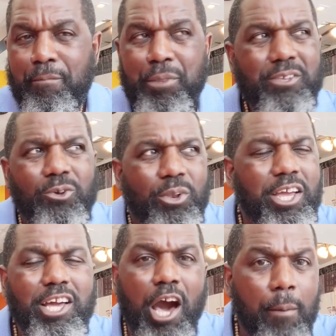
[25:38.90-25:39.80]
It's only
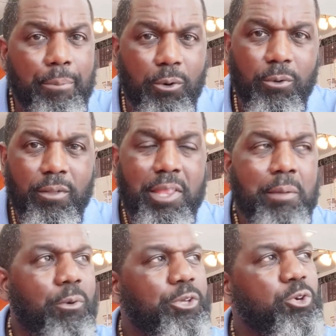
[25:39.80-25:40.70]
a couple.
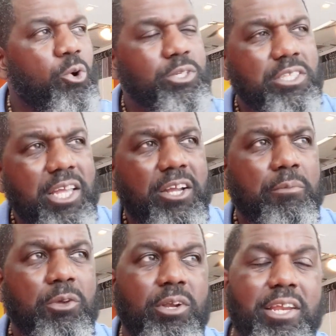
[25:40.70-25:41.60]
But when you go into their
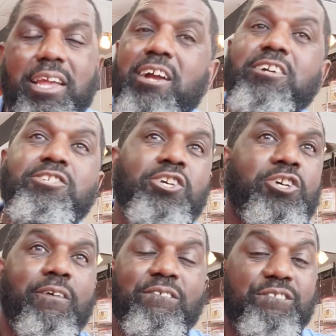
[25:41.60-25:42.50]
community and there's
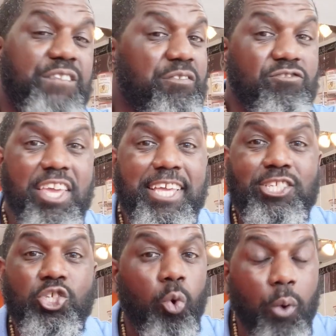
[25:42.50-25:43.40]

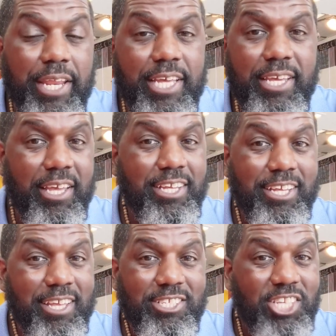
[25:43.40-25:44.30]
15, 20
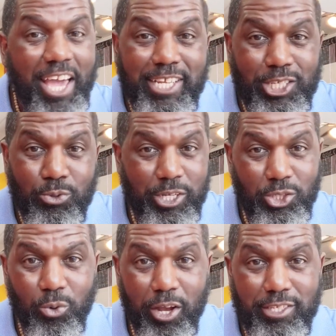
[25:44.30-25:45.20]
Chinese
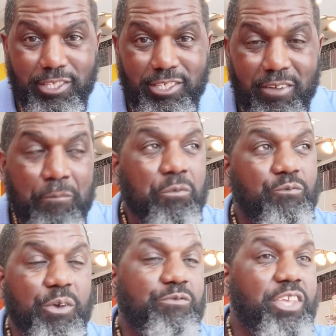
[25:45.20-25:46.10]
restaurants,
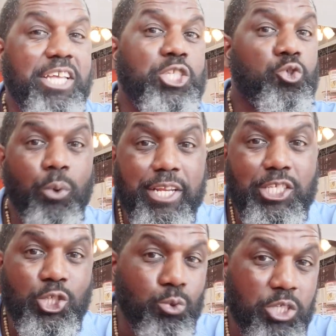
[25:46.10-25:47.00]
15, 20
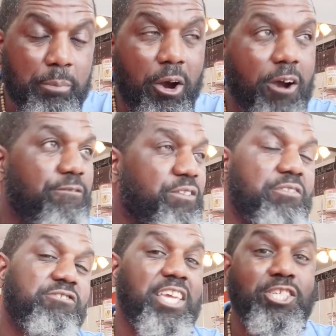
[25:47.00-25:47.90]
sushi bar,
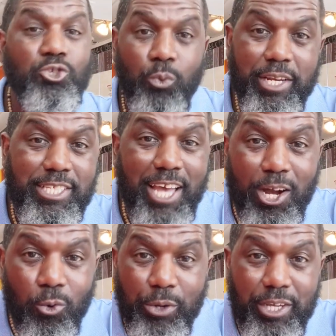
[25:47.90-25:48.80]
15, 20
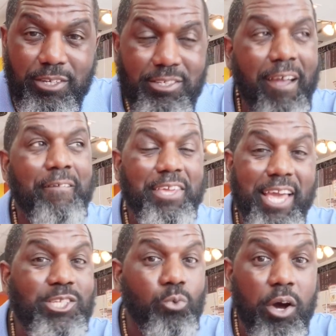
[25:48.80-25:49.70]
taquerias,
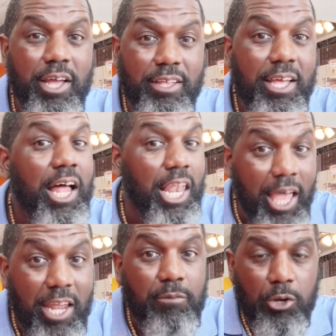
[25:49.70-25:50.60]
guess what? A
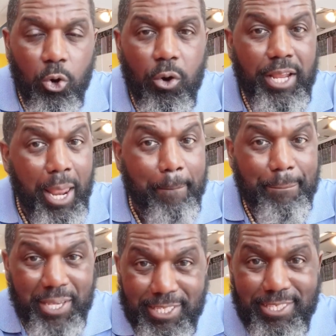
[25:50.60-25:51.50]
lot of them are going out
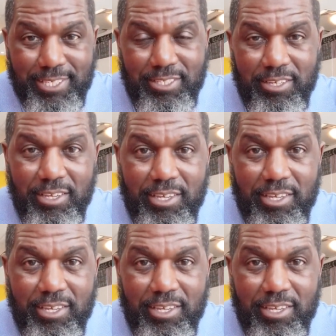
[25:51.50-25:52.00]
of business.